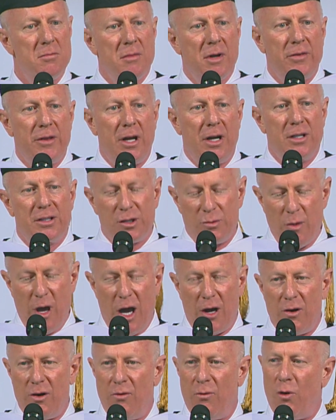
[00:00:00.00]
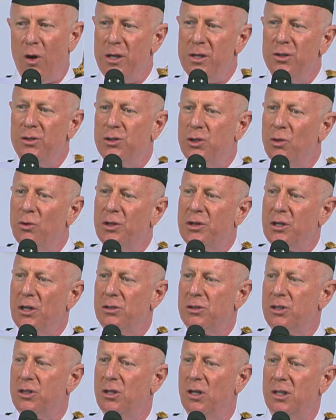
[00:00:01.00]
And then it's a matter of what you do with
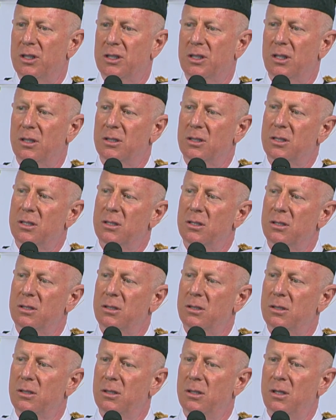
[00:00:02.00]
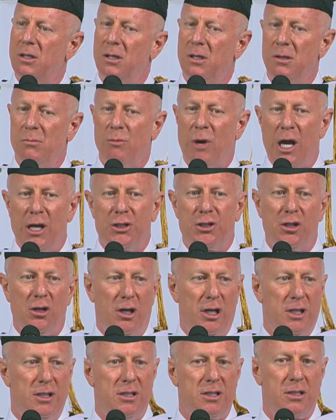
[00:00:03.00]
those choices. My
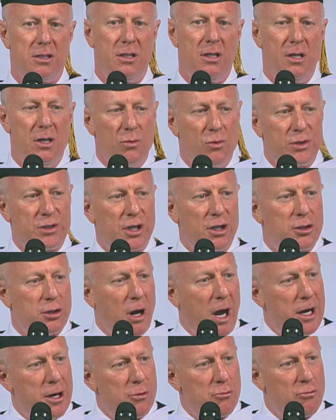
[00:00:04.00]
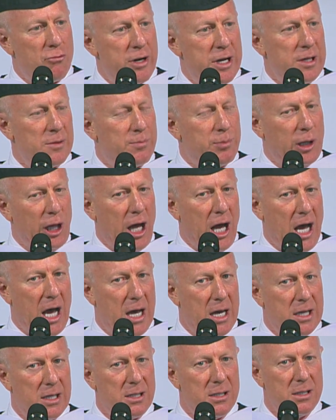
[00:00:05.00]
choice was to try to
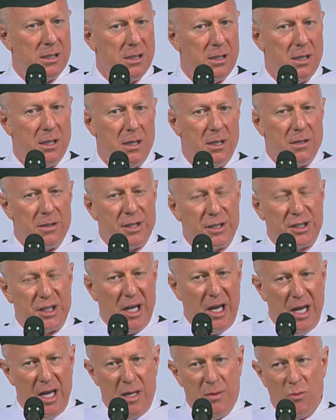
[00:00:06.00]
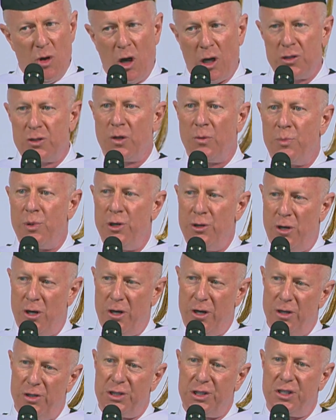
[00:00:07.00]
reapply the same
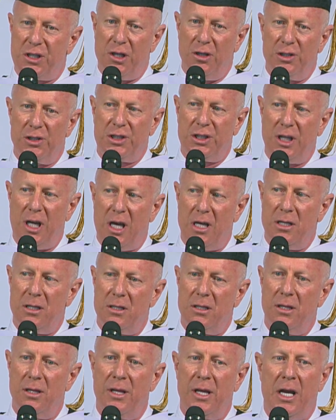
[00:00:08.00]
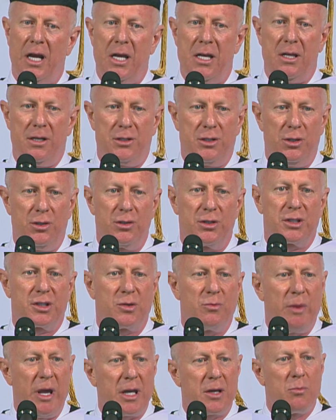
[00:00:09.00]
entrepreneurial skill set that I had used
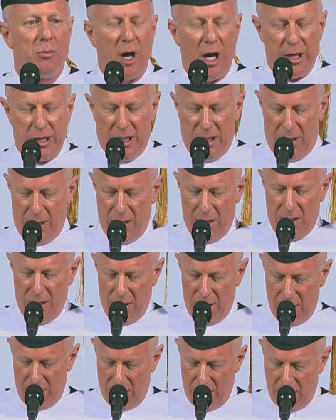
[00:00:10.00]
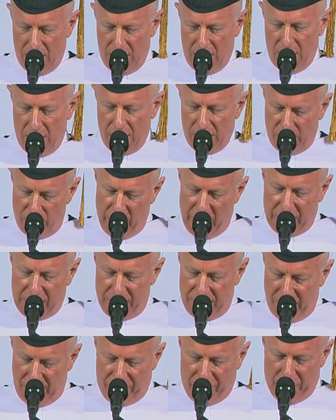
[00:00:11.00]
to make money to make a
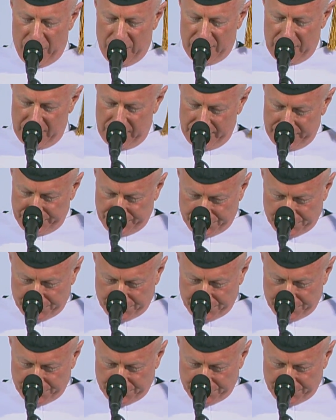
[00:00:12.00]
difference.